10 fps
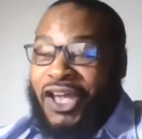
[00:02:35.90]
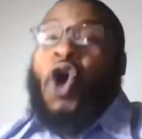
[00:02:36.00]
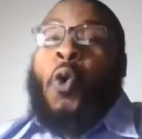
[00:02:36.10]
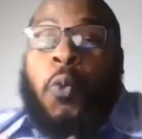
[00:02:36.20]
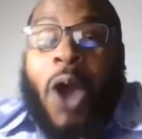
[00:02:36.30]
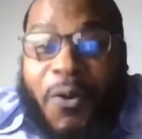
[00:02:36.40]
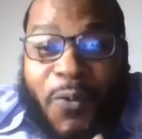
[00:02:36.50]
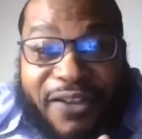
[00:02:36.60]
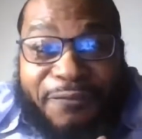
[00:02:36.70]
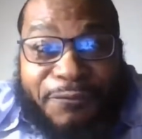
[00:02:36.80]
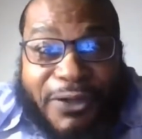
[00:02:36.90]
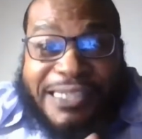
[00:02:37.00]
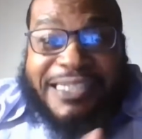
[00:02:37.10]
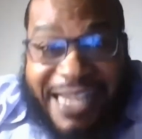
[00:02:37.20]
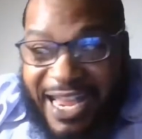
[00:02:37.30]
what was the
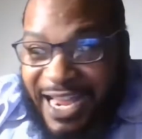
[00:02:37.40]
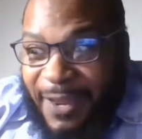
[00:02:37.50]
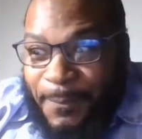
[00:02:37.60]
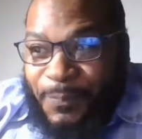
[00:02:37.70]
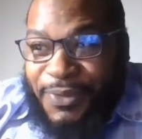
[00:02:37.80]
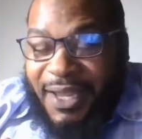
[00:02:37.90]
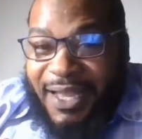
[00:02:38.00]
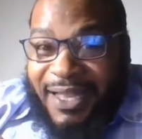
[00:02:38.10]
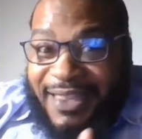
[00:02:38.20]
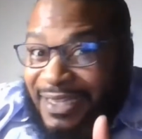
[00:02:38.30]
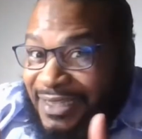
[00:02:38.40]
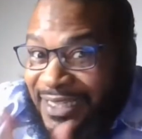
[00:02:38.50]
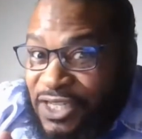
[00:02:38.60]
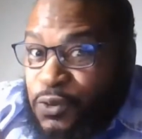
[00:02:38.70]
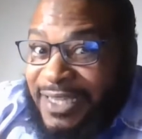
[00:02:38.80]
first thing that
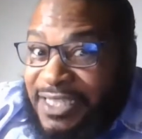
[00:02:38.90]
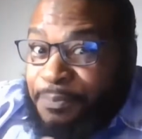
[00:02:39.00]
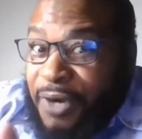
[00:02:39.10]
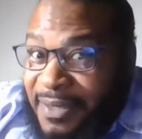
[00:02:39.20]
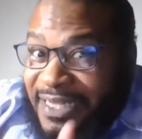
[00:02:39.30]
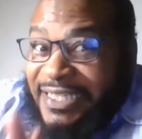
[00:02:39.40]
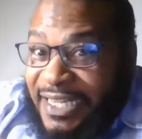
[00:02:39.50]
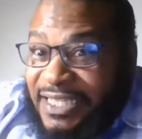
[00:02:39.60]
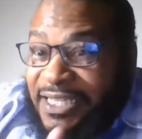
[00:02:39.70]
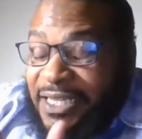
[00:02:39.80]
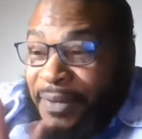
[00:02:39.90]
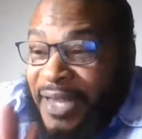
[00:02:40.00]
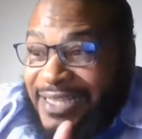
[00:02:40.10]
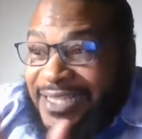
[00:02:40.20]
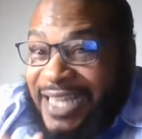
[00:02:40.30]
these white supremacists did to the
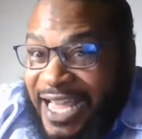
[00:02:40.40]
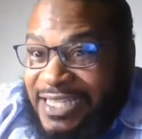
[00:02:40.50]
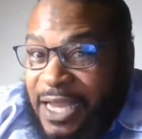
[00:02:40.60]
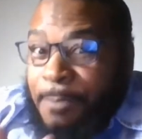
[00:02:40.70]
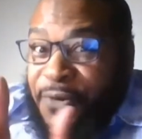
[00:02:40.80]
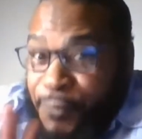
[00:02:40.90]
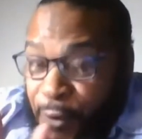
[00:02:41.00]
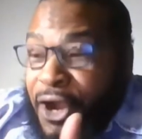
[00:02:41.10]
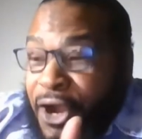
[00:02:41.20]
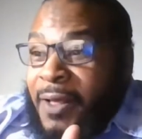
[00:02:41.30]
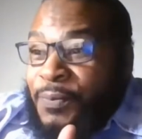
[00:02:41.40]
black slaves before